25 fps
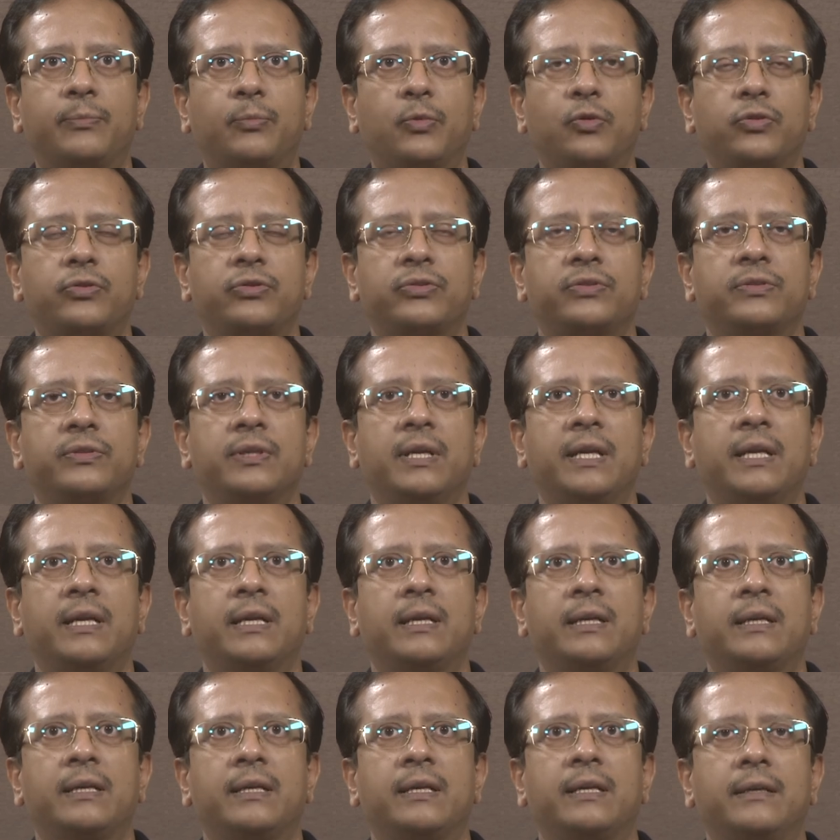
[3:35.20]
inputs,
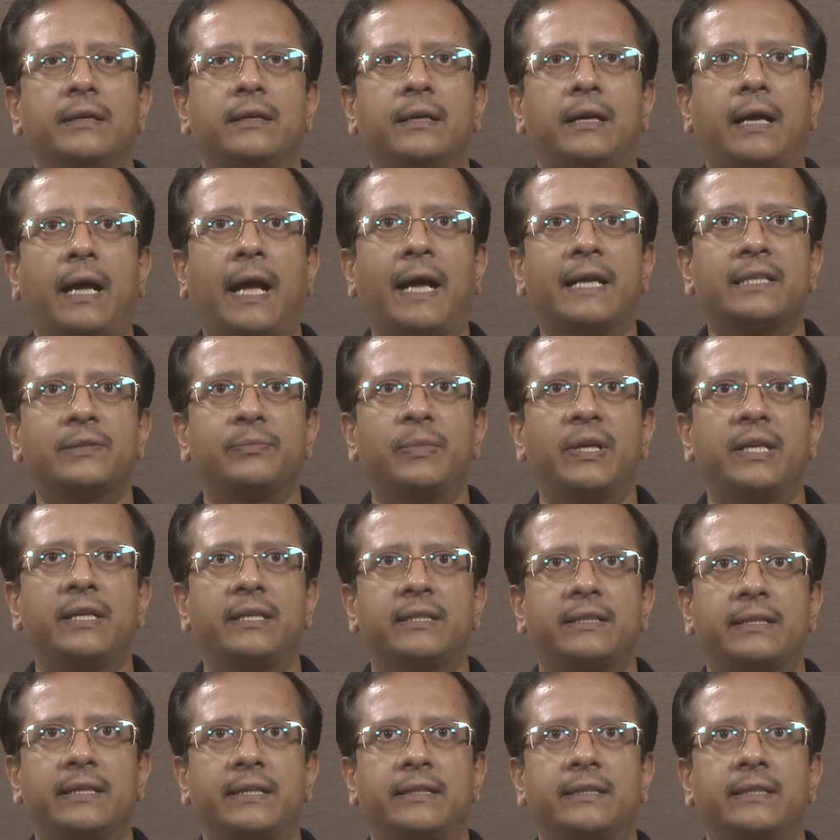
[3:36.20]
as
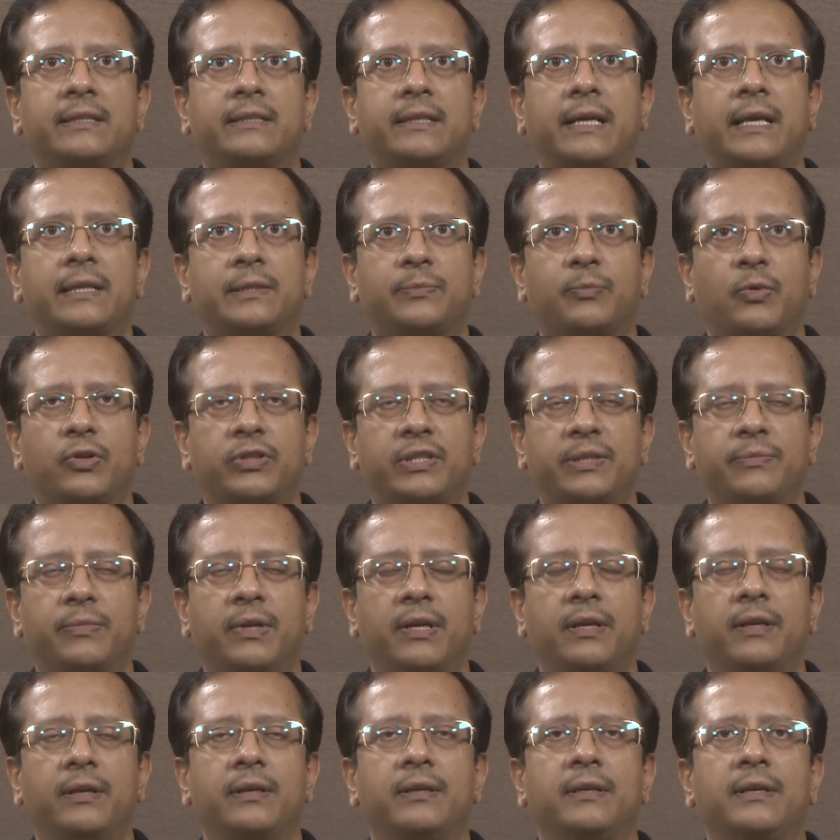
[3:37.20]
many stages as
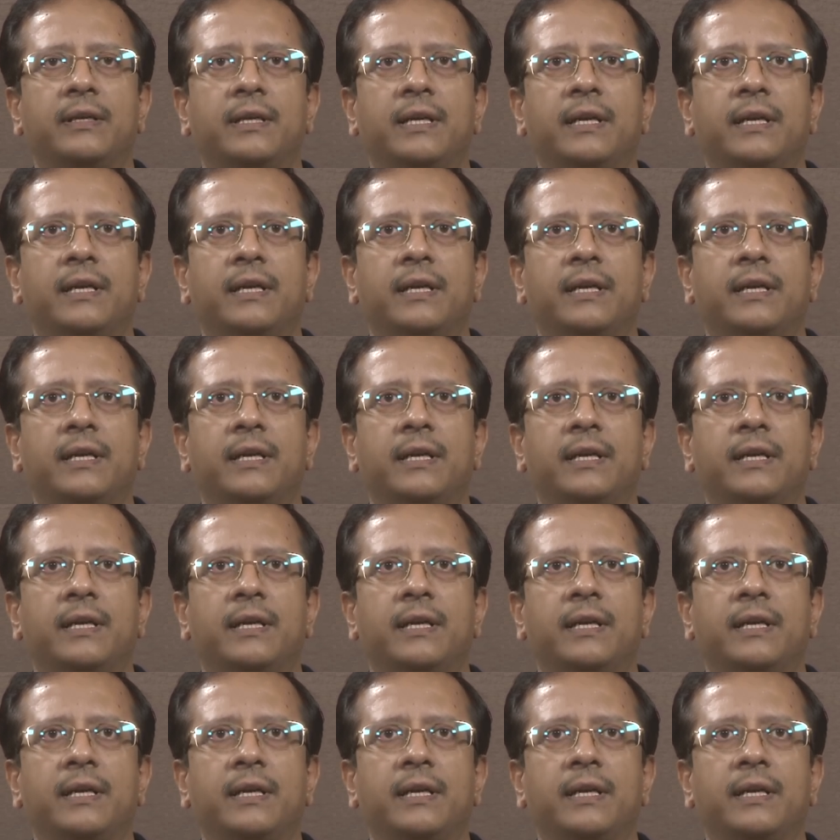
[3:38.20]
possible.